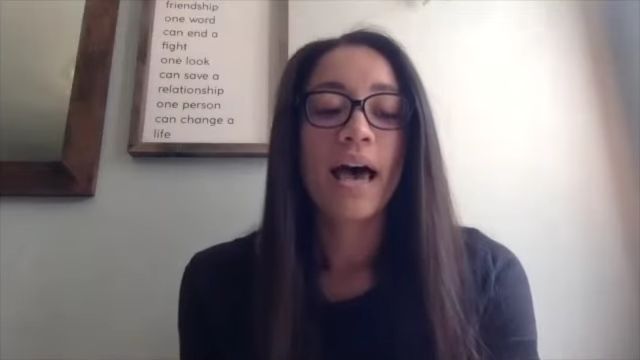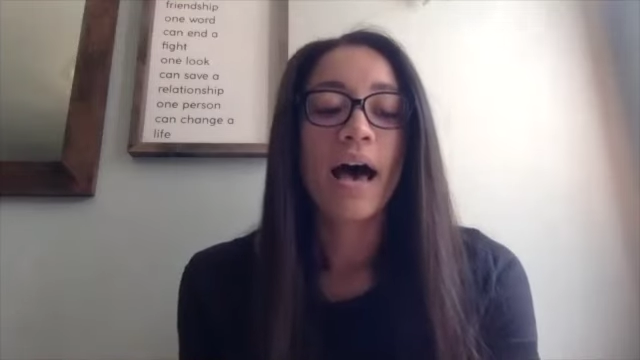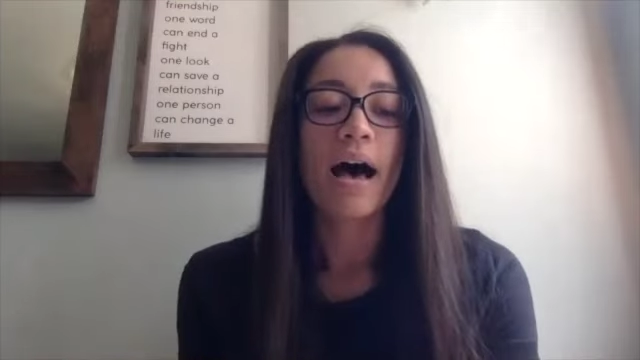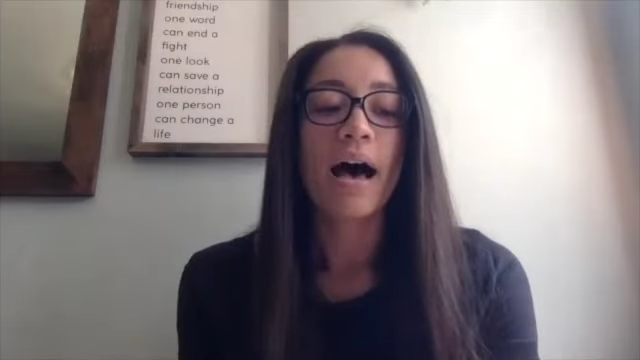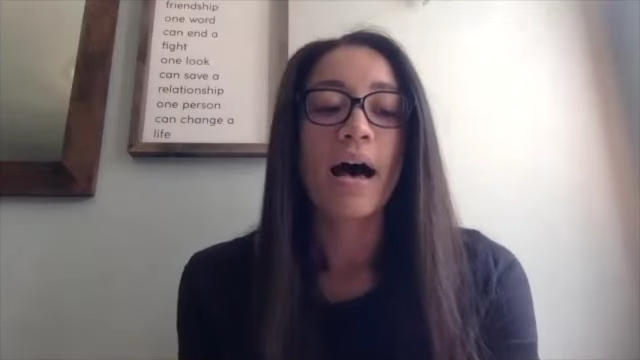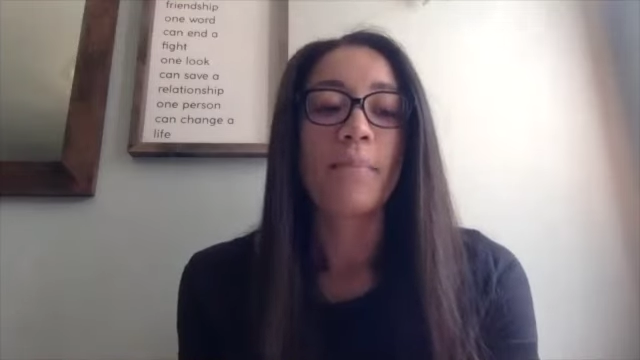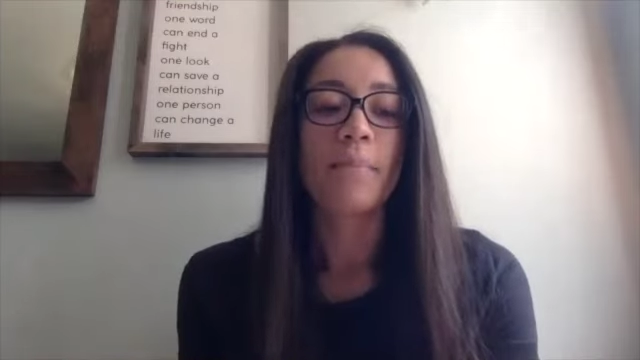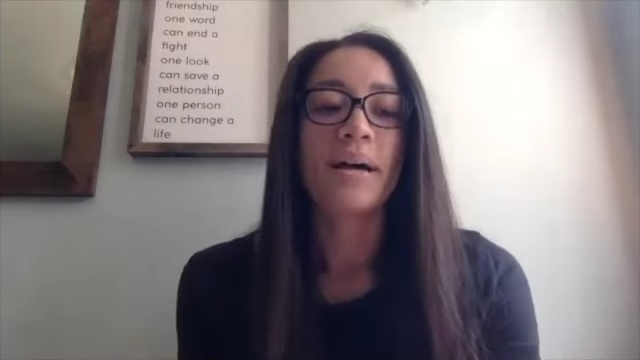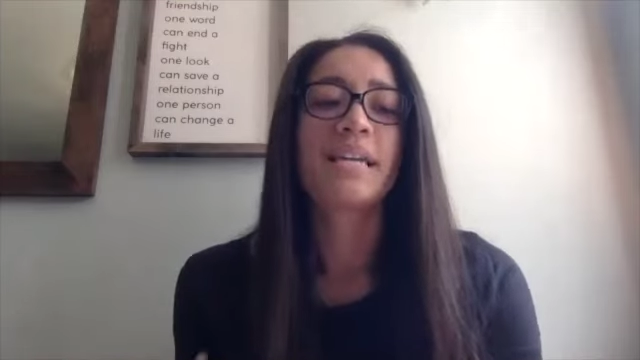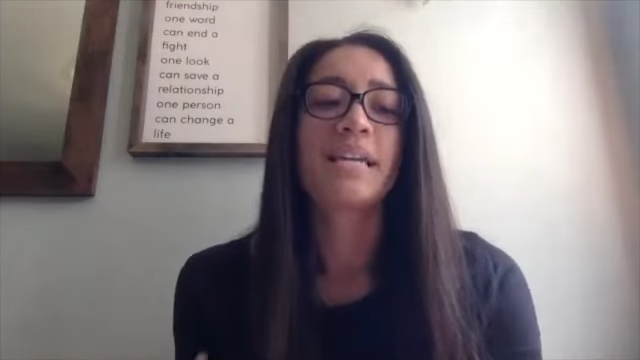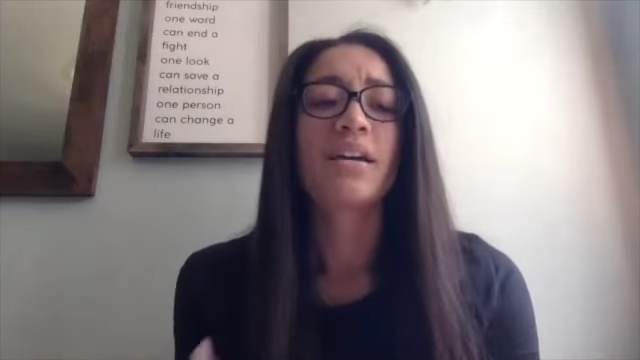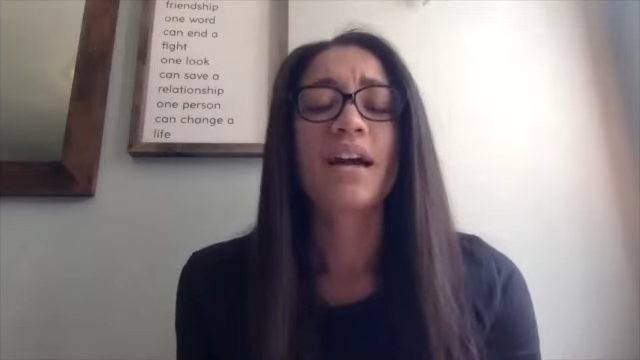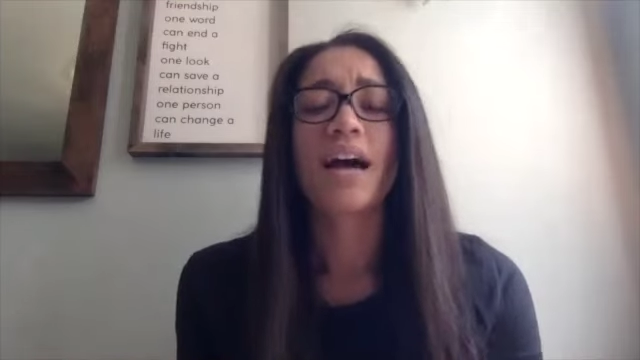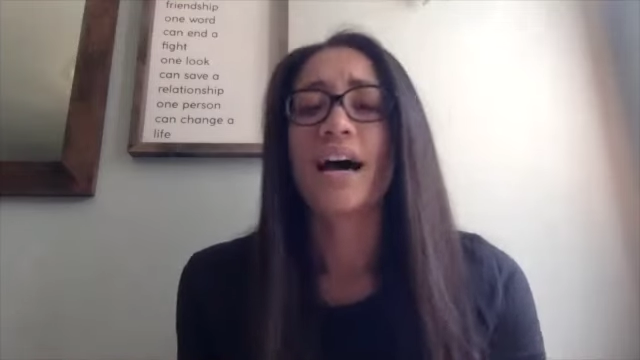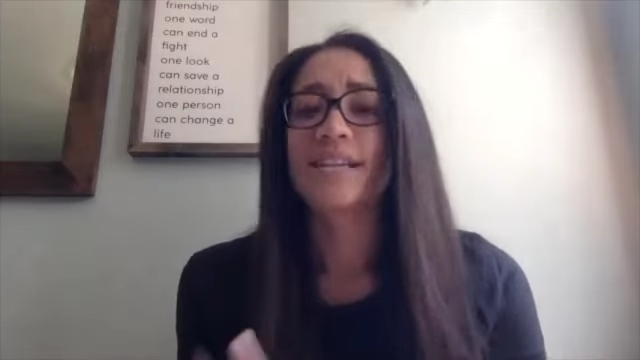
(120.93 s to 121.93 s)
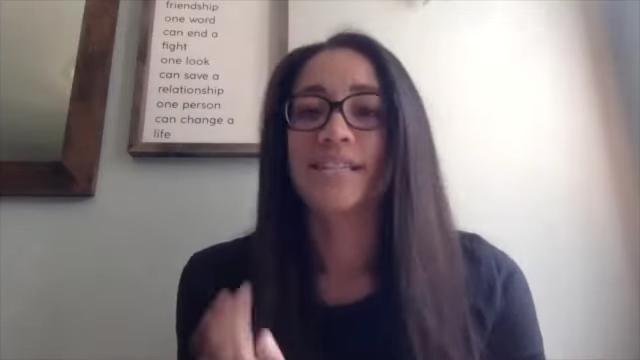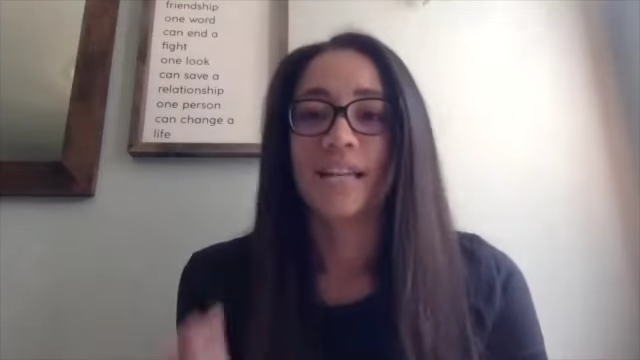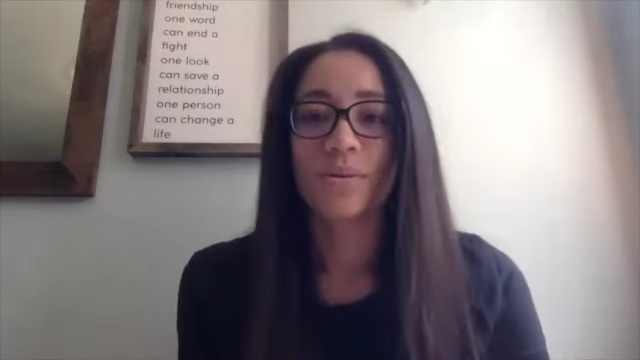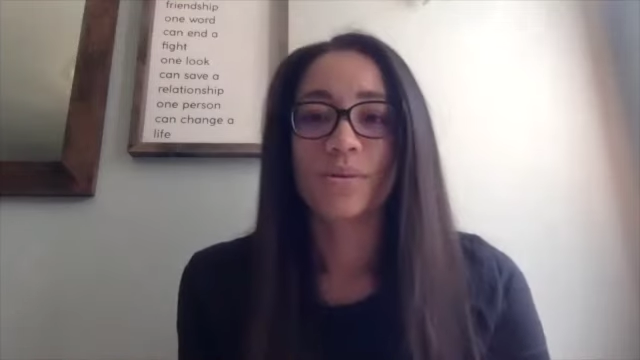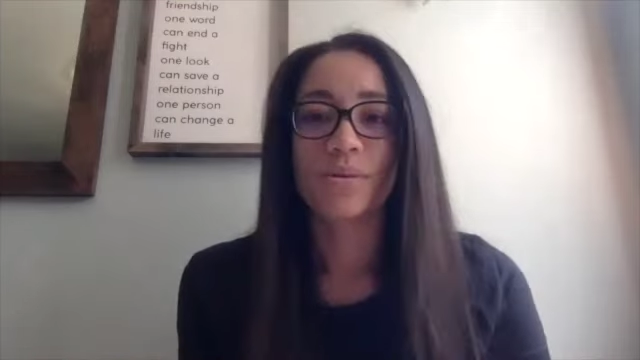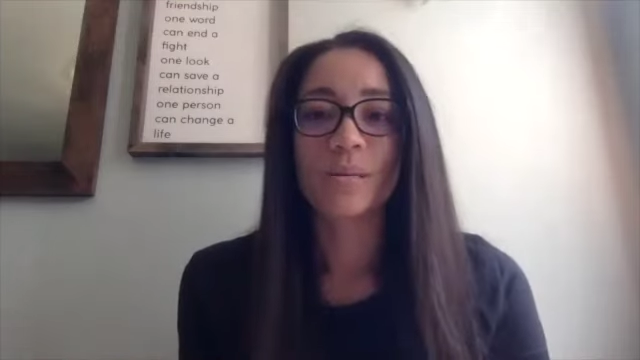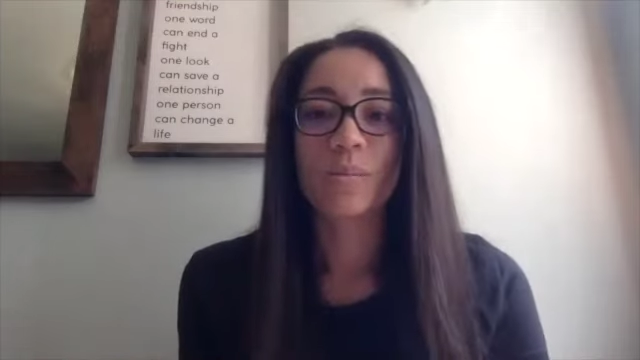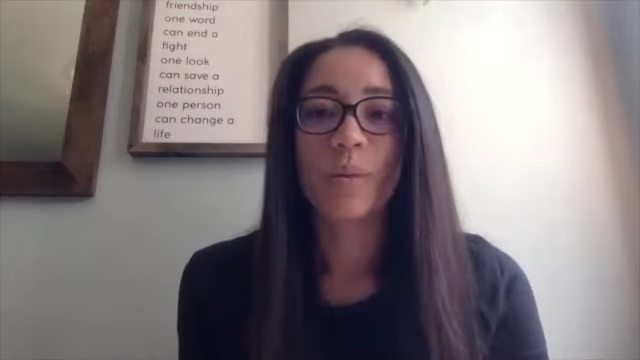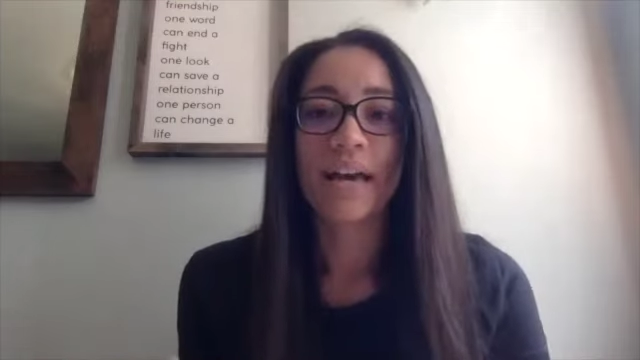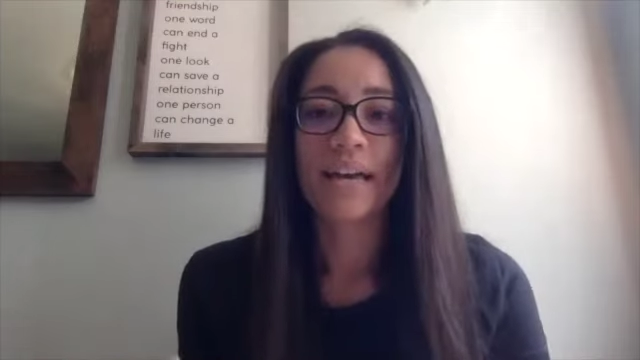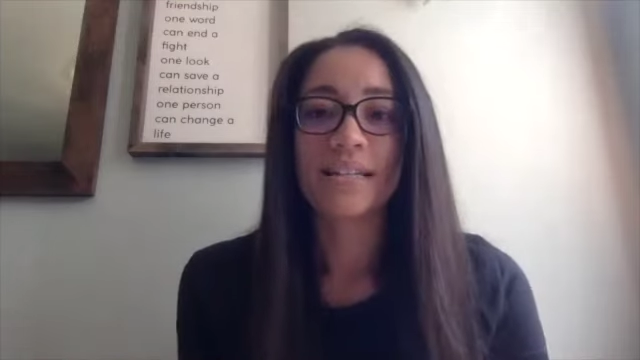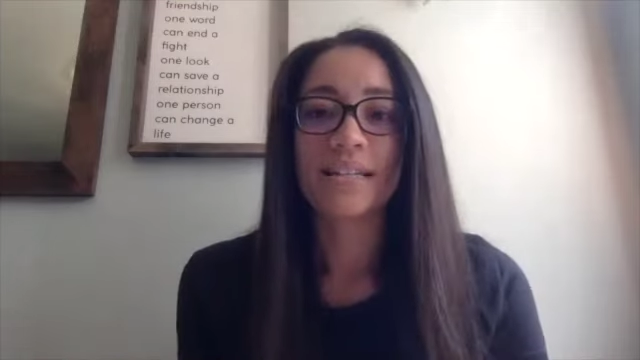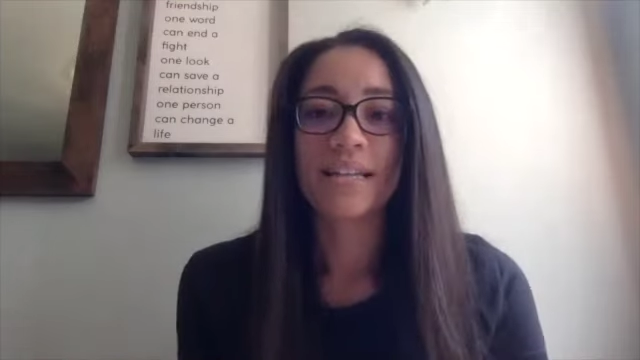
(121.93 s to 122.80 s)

um, my curiosity was spiked.